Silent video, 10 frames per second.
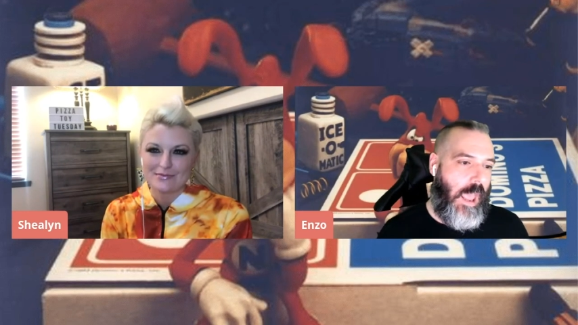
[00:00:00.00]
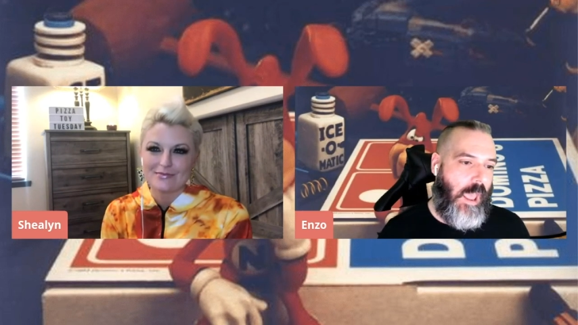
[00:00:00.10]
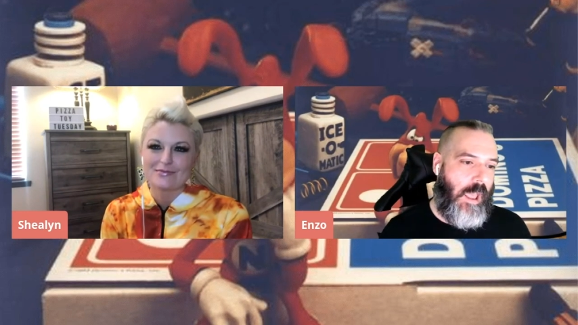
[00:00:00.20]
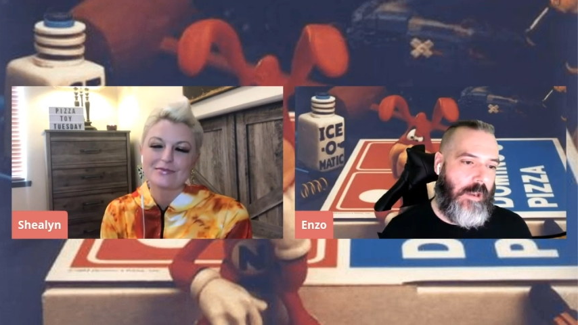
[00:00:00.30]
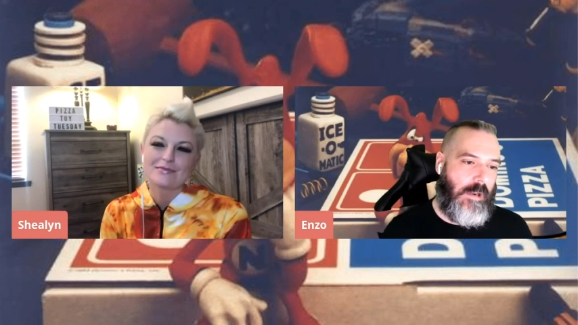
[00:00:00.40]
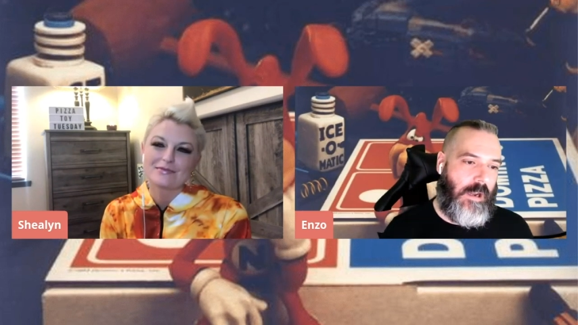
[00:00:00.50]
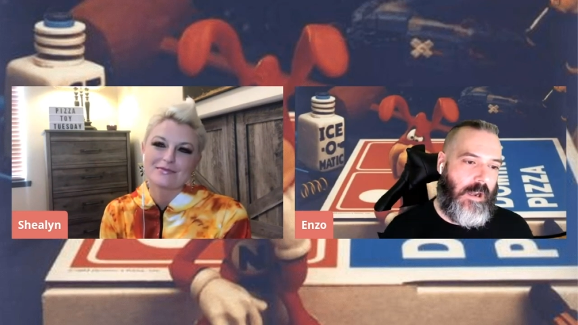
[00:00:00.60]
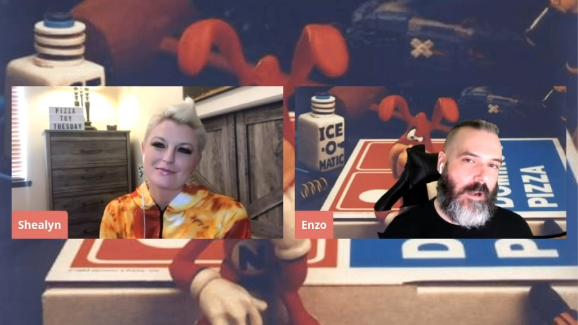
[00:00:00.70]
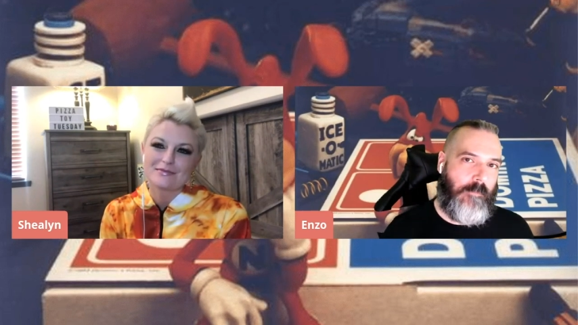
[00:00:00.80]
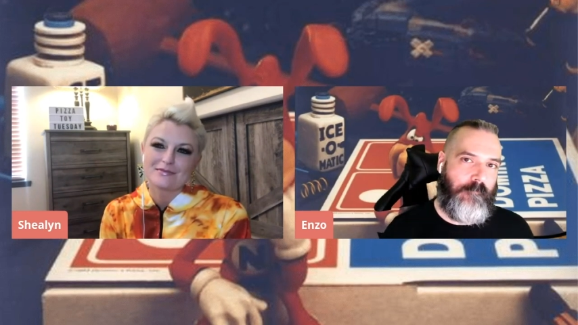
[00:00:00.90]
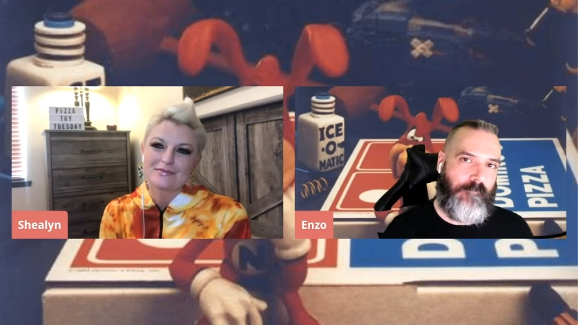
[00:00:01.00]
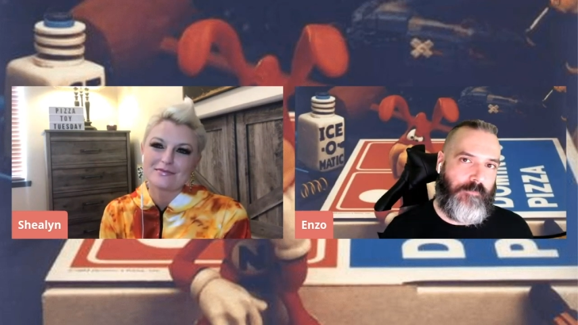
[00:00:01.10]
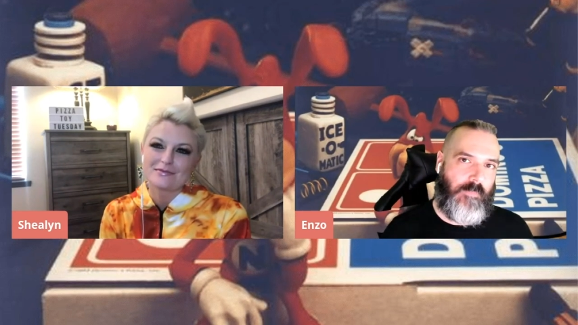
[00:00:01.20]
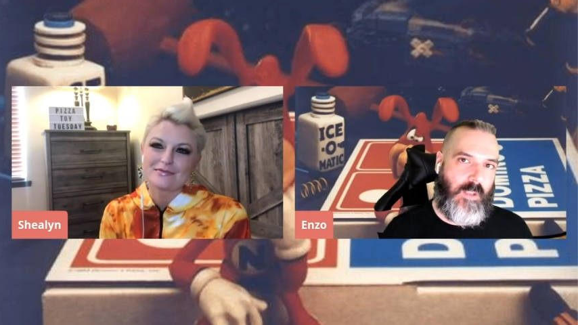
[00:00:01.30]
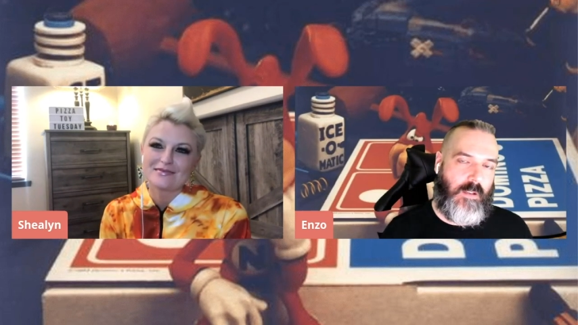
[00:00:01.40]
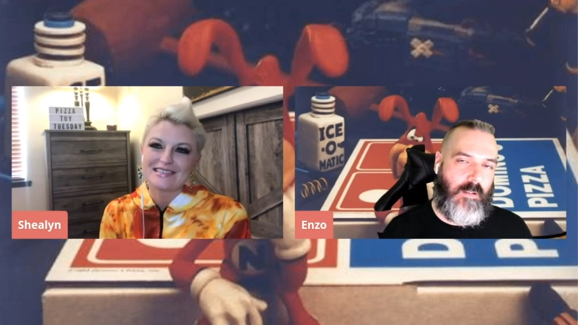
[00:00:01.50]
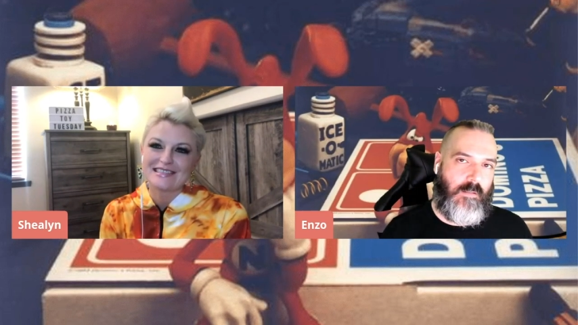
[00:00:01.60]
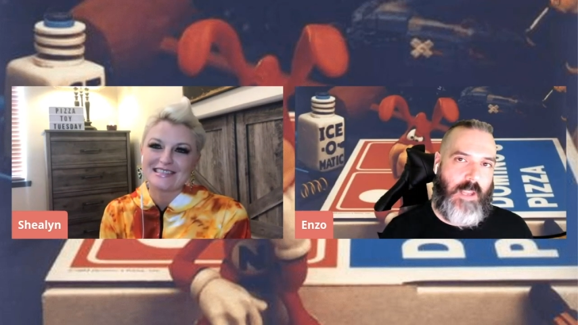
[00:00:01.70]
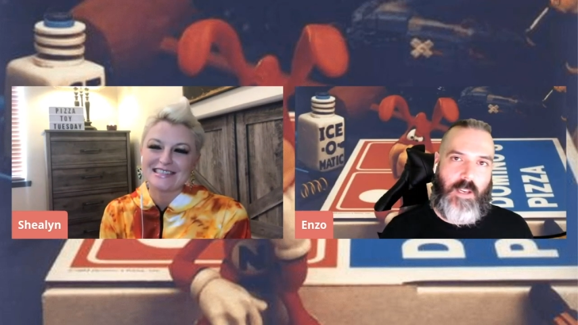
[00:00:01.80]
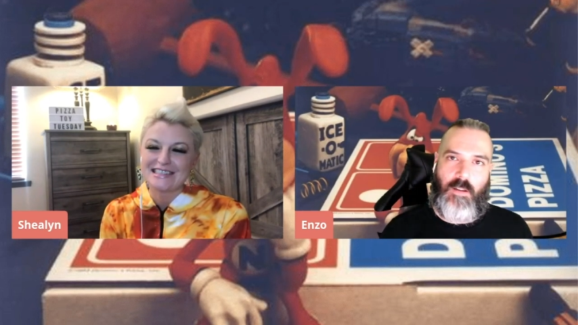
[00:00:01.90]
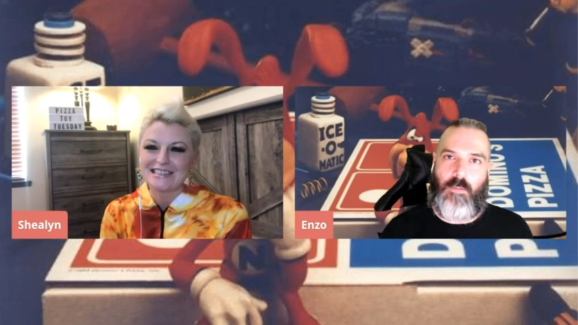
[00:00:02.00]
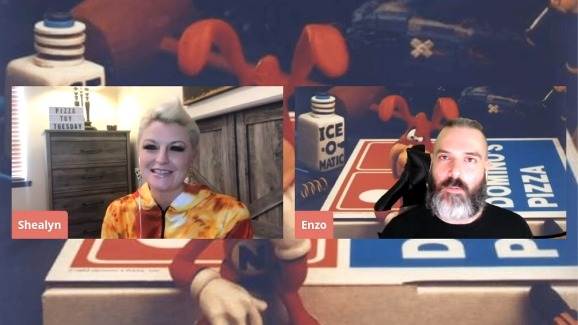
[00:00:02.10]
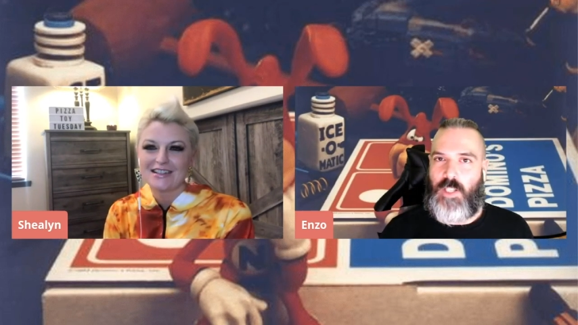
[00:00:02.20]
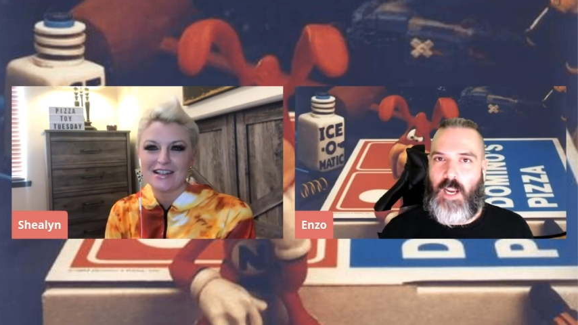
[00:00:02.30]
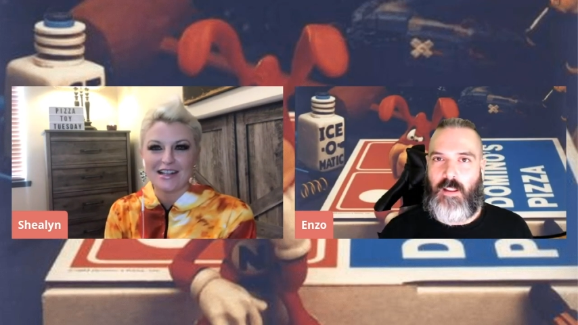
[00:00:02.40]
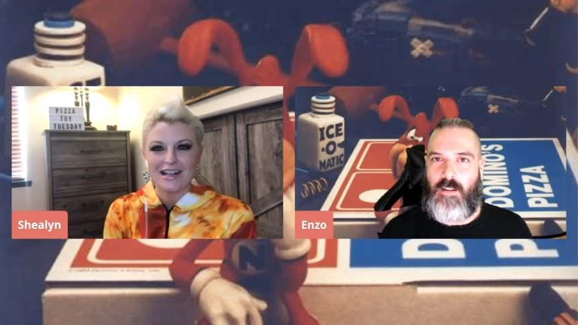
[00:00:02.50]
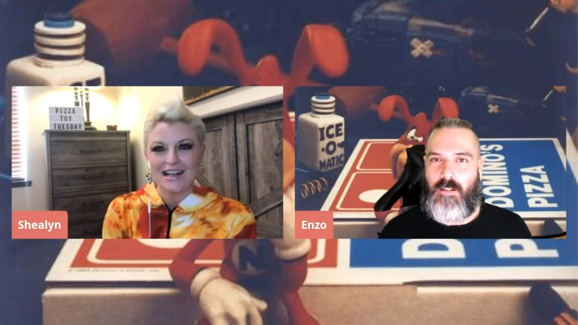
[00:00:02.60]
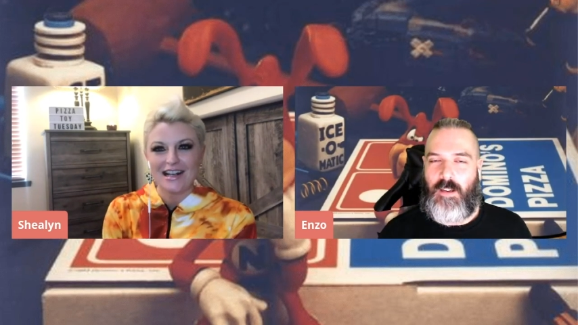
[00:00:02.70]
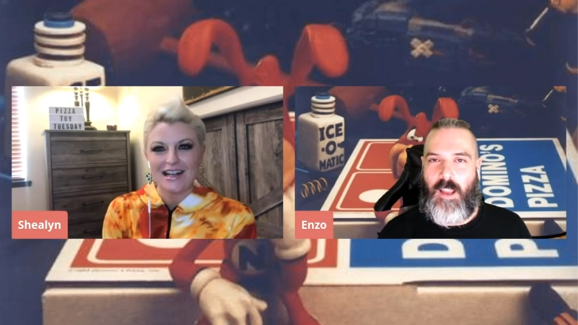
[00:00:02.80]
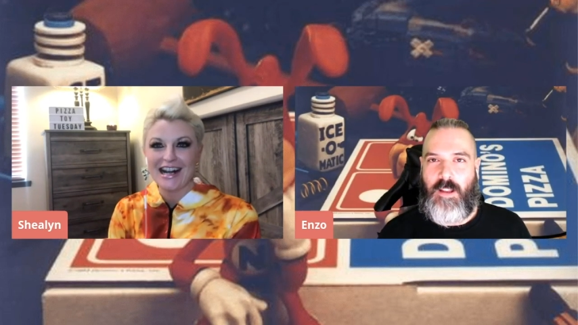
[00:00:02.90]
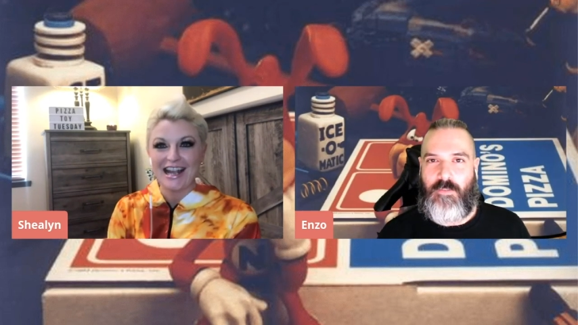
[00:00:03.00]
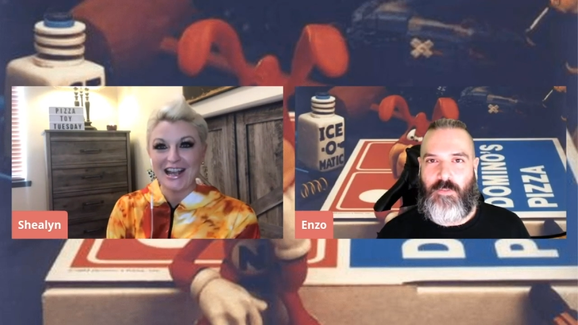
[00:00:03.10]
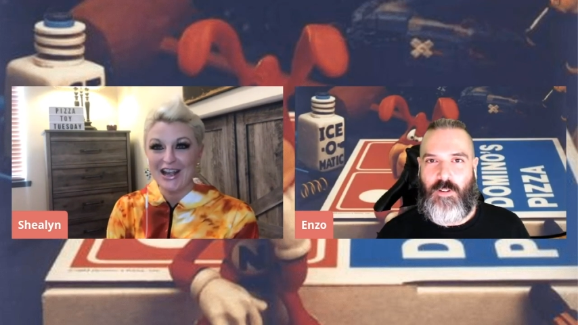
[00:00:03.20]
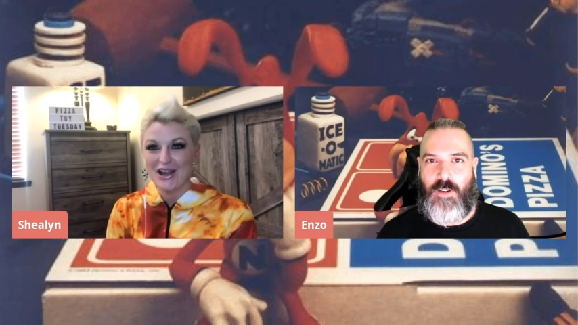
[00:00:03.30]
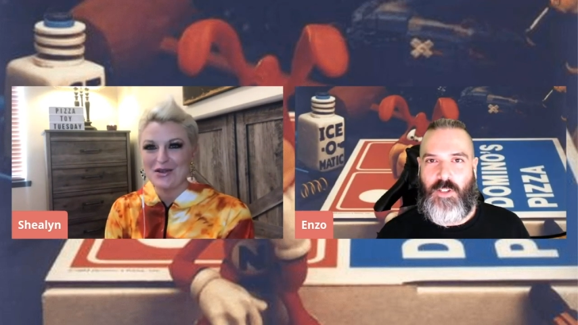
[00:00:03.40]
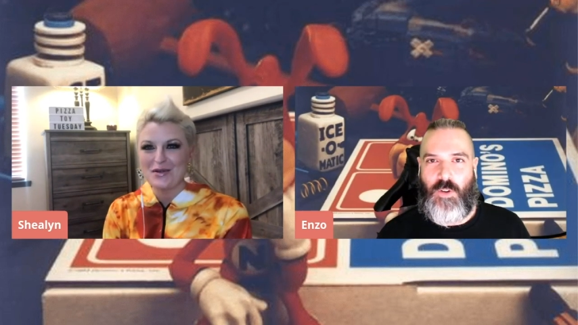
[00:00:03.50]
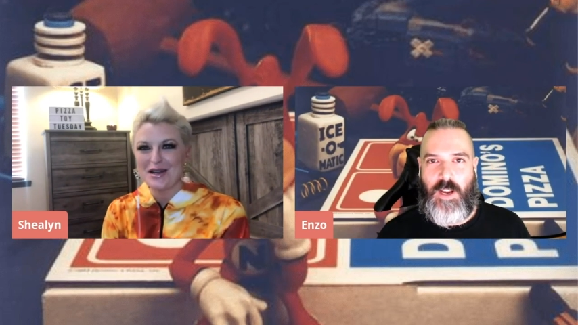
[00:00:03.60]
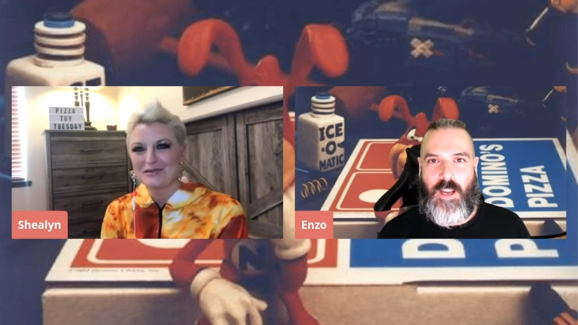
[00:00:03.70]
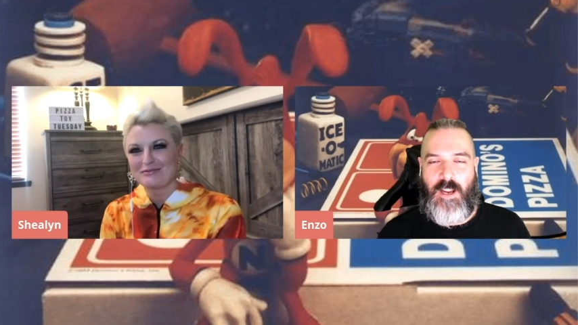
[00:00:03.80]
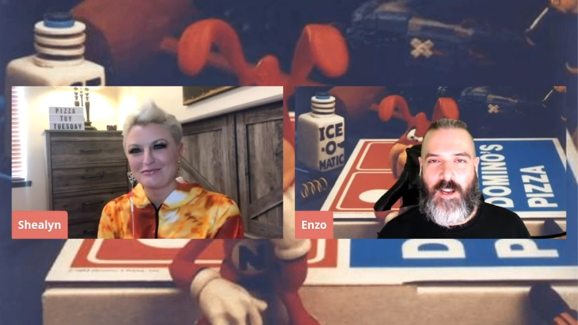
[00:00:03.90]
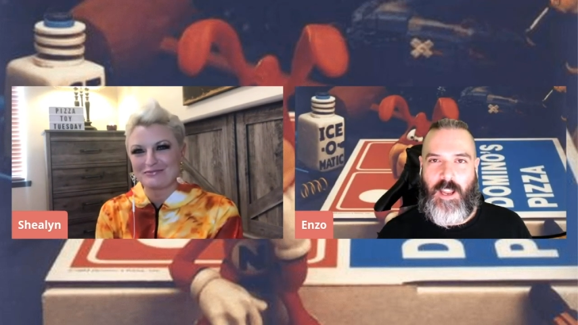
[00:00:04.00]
Speaker 1: And um, thank you, Shealyn, again for joining.